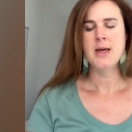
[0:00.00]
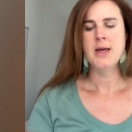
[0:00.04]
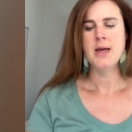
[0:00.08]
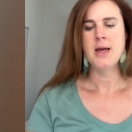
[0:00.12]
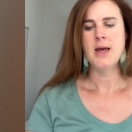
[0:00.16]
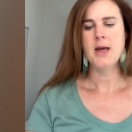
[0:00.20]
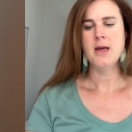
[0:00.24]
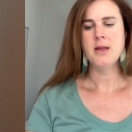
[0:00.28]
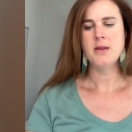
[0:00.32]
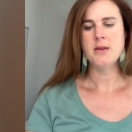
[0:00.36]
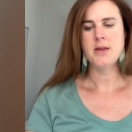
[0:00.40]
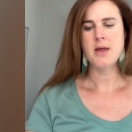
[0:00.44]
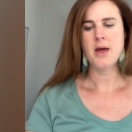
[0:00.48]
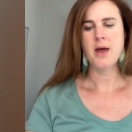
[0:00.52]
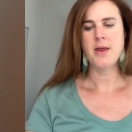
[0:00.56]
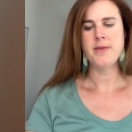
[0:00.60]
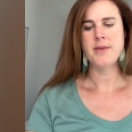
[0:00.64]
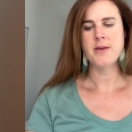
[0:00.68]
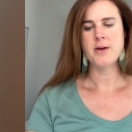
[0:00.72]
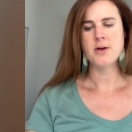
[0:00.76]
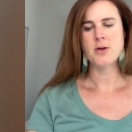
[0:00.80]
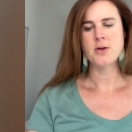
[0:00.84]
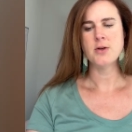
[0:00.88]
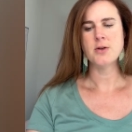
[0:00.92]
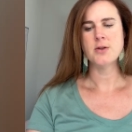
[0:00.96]
And then
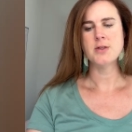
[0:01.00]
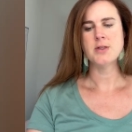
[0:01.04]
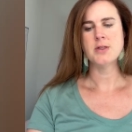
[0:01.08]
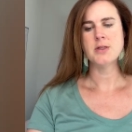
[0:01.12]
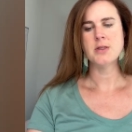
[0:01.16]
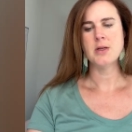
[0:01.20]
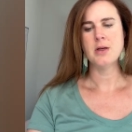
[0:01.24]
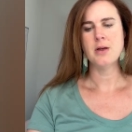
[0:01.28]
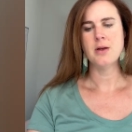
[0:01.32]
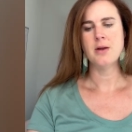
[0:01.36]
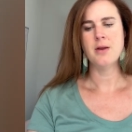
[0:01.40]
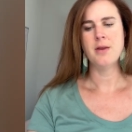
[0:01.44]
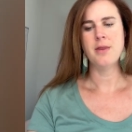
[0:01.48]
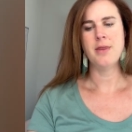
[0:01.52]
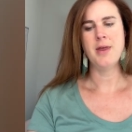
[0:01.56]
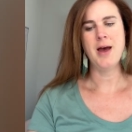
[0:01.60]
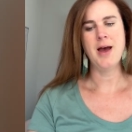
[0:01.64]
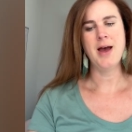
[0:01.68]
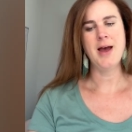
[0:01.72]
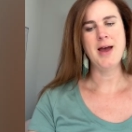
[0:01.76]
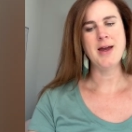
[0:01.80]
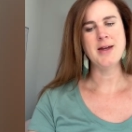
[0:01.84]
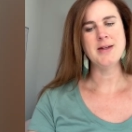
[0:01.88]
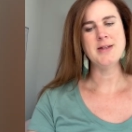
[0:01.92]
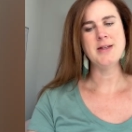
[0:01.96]
there's the
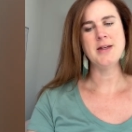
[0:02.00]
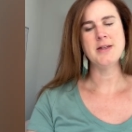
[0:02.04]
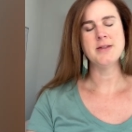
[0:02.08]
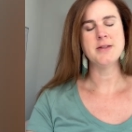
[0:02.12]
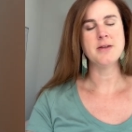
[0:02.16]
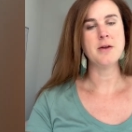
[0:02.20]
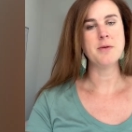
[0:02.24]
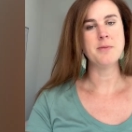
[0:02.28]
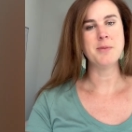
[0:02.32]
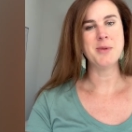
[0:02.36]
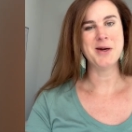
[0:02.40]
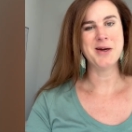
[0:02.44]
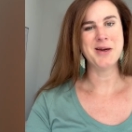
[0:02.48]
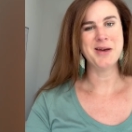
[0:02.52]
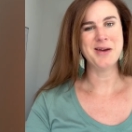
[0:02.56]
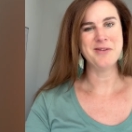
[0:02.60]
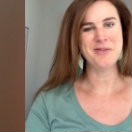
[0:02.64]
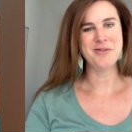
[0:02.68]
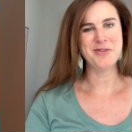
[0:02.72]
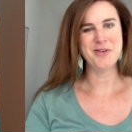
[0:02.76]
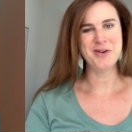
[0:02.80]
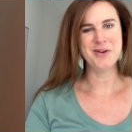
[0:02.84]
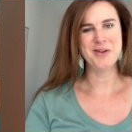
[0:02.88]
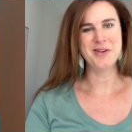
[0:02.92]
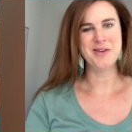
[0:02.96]
high days on market
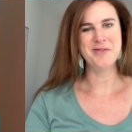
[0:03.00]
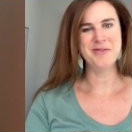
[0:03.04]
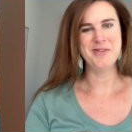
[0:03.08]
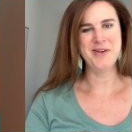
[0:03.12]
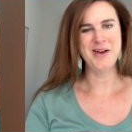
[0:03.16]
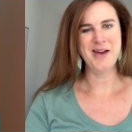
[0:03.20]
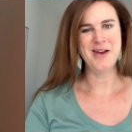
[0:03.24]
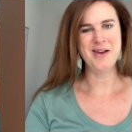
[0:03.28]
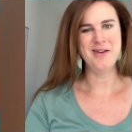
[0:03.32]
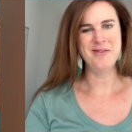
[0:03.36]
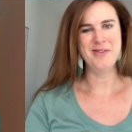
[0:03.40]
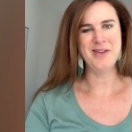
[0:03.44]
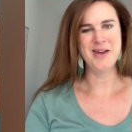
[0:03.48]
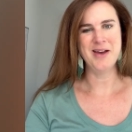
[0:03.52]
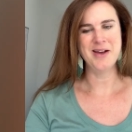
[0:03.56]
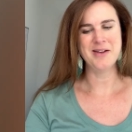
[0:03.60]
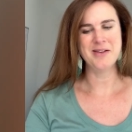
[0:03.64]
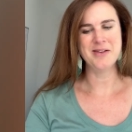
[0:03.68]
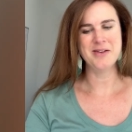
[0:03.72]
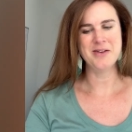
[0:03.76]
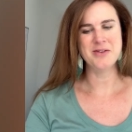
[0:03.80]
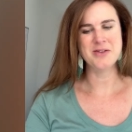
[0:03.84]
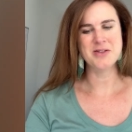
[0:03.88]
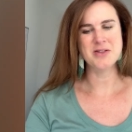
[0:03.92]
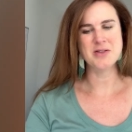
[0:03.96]
for the 5 that
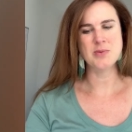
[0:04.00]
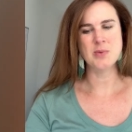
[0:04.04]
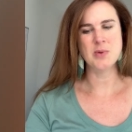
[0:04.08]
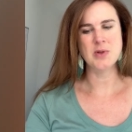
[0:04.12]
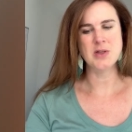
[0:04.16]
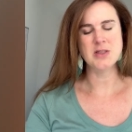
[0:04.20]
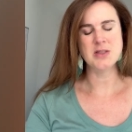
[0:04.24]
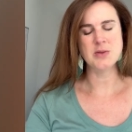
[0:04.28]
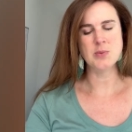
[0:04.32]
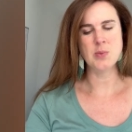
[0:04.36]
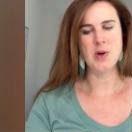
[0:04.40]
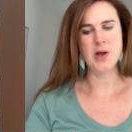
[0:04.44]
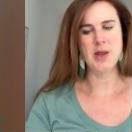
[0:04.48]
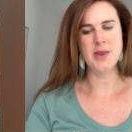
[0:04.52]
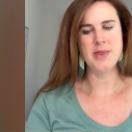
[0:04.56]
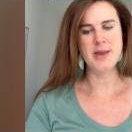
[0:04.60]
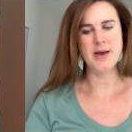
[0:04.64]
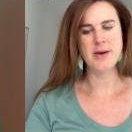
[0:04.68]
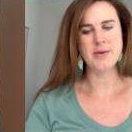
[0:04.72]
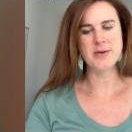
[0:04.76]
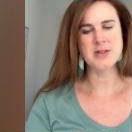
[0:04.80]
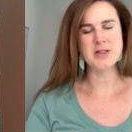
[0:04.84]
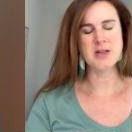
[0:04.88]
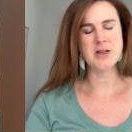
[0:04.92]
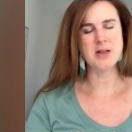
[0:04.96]
closed was one that
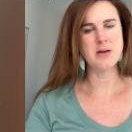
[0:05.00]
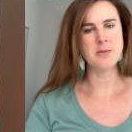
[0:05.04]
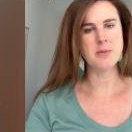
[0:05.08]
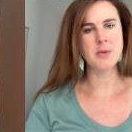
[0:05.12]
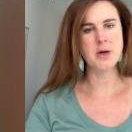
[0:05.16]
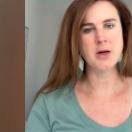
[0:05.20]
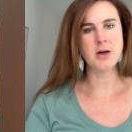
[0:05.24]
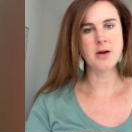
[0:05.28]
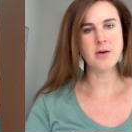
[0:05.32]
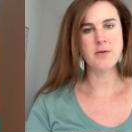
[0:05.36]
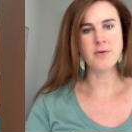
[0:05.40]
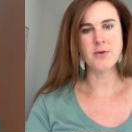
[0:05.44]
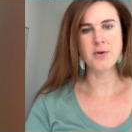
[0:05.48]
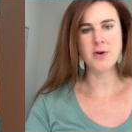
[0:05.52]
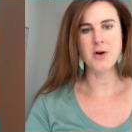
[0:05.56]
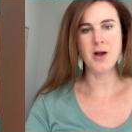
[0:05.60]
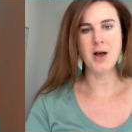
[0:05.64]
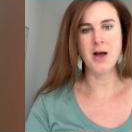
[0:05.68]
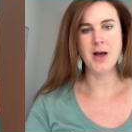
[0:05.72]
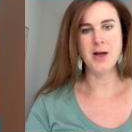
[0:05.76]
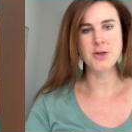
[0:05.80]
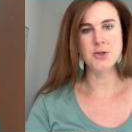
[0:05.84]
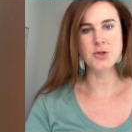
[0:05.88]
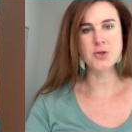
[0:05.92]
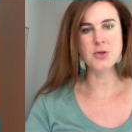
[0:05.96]
was on the market for
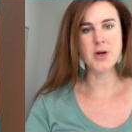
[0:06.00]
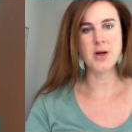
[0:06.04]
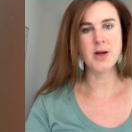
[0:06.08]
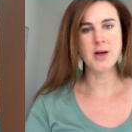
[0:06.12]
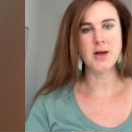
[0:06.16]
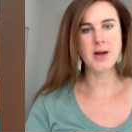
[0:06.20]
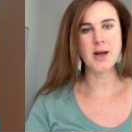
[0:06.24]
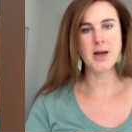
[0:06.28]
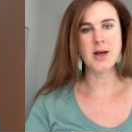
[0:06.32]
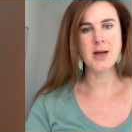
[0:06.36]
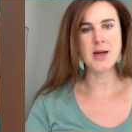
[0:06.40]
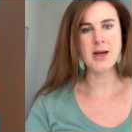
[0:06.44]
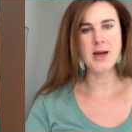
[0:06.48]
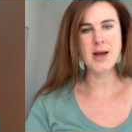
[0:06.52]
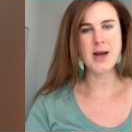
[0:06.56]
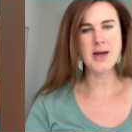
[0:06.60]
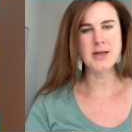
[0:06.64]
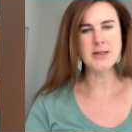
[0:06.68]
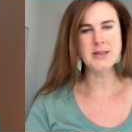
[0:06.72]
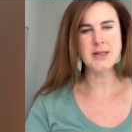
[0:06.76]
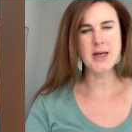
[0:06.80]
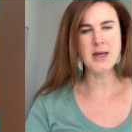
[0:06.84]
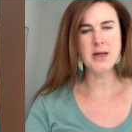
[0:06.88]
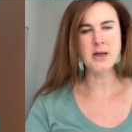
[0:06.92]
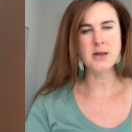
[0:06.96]
198
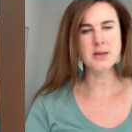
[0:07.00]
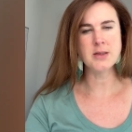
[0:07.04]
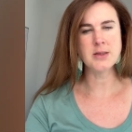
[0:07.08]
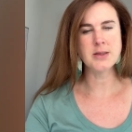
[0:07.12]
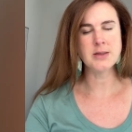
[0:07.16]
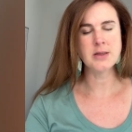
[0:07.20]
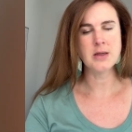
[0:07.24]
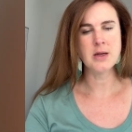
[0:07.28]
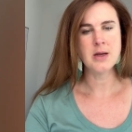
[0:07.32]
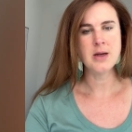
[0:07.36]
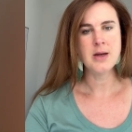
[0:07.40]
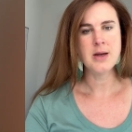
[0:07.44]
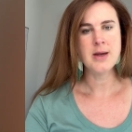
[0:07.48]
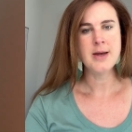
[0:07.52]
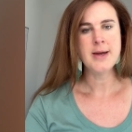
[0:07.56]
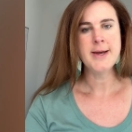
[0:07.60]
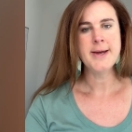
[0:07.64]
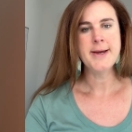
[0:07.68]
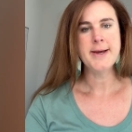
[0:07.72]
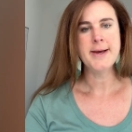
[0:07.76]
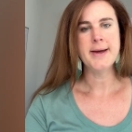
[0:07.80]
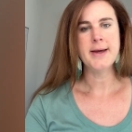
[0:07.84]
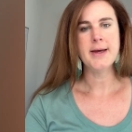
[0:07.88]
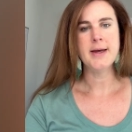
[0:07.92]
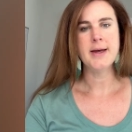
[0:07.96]
days.
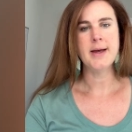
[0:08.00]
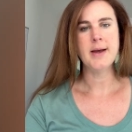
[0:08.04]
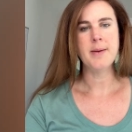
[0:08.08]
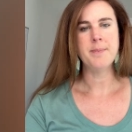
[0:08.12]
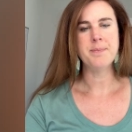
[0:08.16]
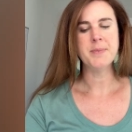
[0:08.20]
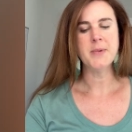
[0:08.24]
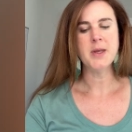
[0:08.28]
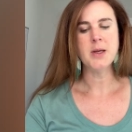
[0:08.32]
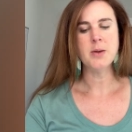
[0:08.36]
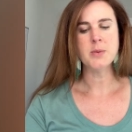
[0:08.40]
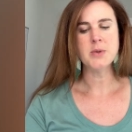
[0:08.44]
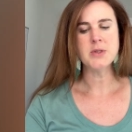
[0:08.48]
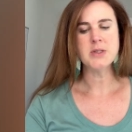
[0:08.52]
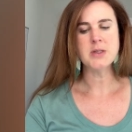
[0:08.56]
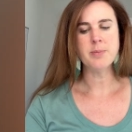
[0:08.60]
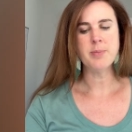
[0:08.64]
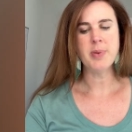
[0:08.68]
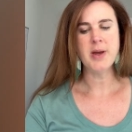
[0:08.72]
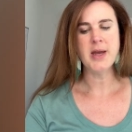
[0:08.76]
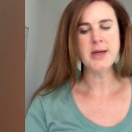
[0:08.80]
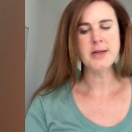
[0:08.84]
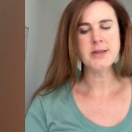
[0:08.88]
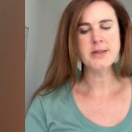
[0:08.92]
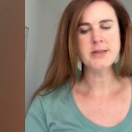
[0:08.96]
It was a
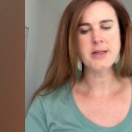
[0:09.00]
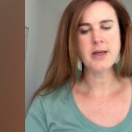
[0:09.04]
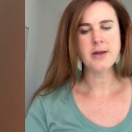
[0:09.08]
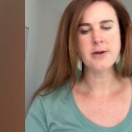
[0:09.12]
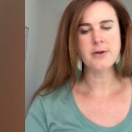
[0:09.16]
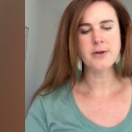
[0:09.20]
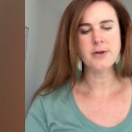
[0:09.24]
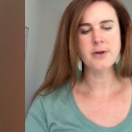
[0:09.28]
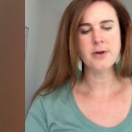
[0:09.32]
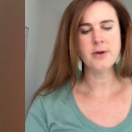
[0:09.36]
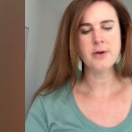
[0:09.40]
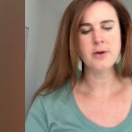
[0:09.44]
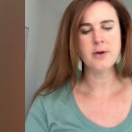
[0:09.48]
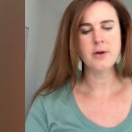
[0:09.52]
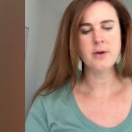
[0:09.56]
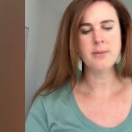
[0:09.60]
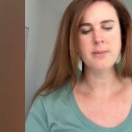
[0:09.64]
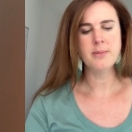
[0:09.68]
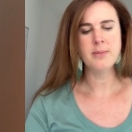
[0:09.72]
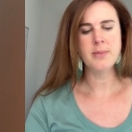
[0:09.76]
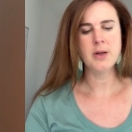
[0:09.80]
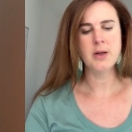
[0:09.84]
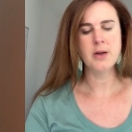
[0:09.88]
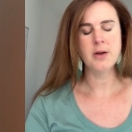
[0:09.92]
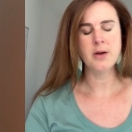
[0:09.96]
pace setter
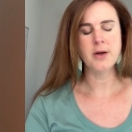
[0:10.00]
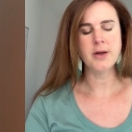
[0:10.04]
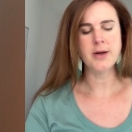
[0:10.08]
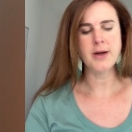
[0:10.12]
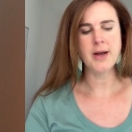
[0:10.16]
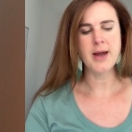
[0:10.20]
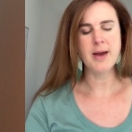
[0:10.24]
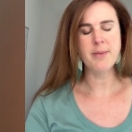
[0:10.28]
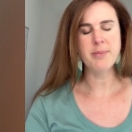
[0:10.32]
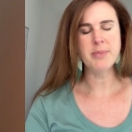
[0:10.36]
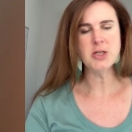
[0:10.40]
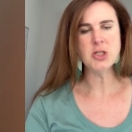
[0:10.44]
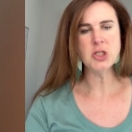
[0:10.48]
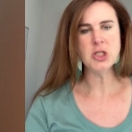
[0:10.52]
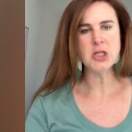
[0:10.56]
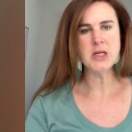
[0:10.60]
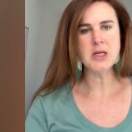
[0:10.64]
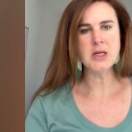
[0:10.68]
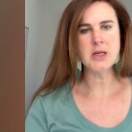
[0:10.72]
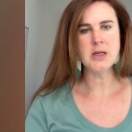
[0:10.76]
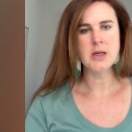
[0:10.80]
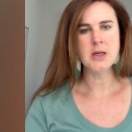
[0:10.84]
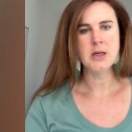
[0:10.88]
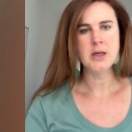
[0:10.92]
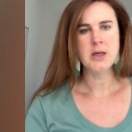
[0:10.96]
home on
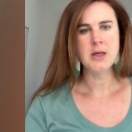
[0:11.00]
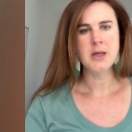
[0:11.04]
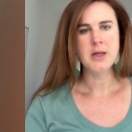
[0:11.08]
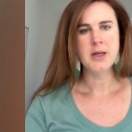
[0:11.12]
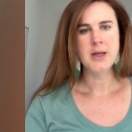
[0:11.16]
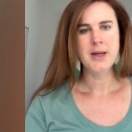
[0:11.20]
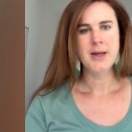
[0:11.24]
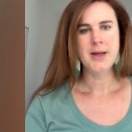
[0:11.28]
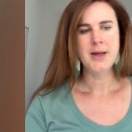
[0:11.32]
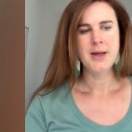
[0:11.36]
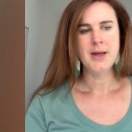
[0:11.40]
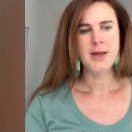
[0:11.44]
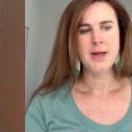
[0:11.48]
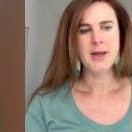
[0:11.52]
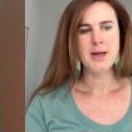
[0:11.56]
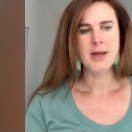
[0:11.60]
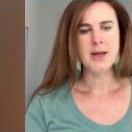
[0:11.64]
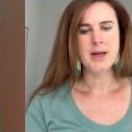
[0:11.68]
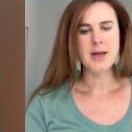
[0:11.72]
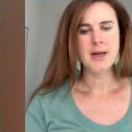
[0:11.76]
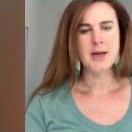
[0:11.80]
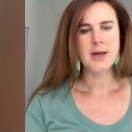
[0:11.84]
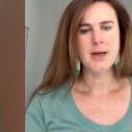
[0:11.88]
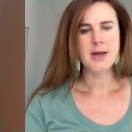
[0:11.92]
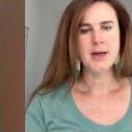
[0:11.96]
Apogee.
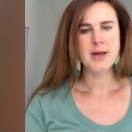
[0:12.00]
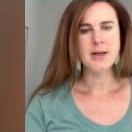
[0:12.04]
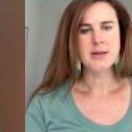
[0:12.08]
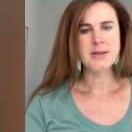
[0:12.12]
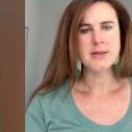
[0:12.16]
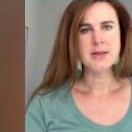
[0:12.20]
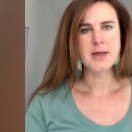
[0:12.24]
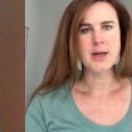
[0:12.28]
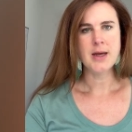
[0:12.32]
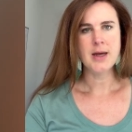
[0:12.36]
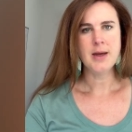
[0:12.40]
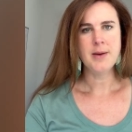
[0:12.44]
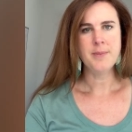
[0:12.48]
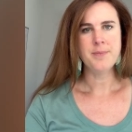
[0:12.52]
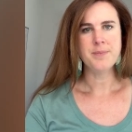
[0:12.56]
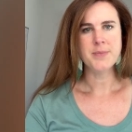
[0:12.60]
And yeah,